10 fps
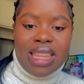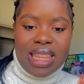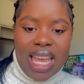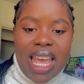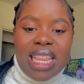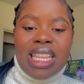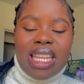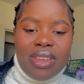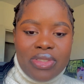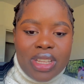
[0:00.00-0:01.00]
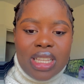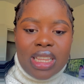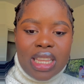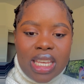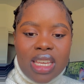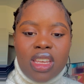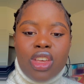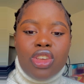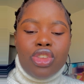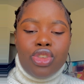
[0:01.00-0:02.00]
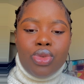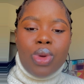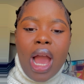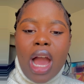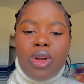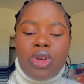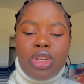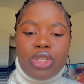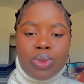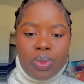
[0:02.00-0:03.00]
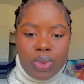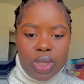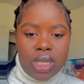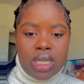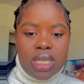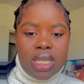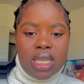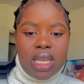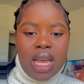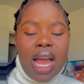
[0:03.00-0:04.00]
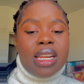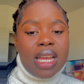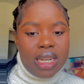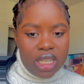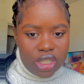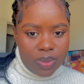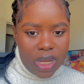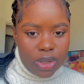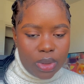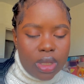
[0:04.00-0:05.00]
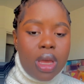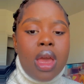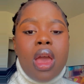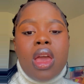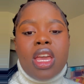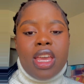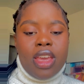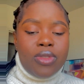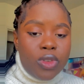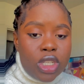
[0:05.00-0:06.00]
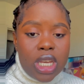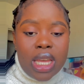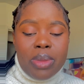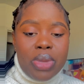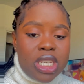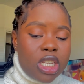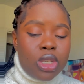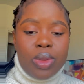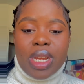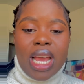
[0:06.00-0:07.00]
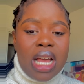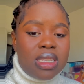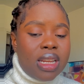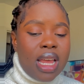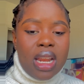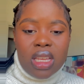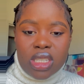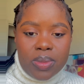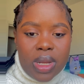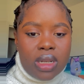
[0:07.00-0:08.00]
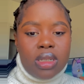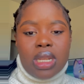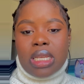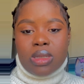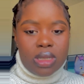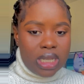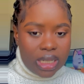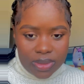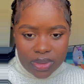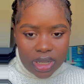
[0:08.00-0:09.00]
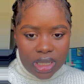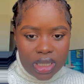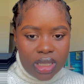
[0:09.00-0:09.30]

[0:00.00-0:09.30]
definitely you are going to put an allergy band on. If you check and patient already has an allergy band, that's totally fine.